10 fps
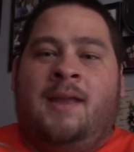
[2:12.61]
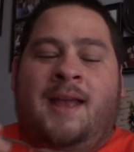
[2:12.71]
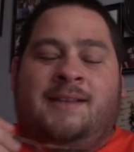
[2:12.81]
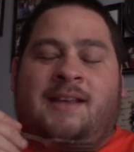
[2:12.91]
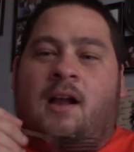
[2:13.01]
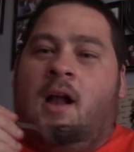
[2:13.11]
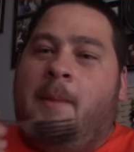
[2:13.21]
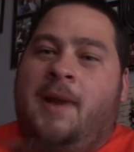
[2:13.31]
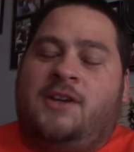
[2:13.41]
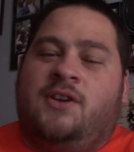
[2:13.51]
It's like a
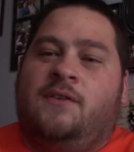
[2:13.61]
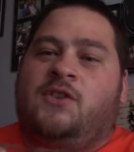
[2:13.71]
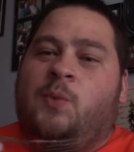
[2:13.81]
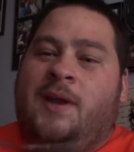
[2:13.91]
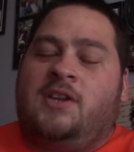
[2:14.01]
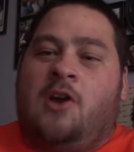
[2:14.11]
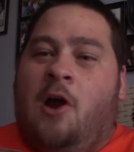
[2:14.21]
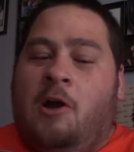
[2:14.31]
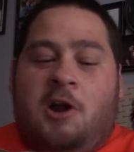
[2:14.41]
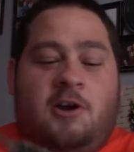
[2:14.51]
combination of sweet,
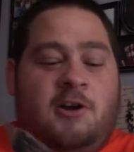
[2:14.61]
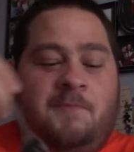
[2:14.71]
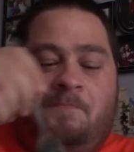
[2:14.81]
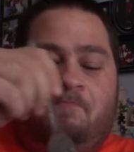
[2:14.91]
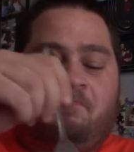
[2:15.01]
tart,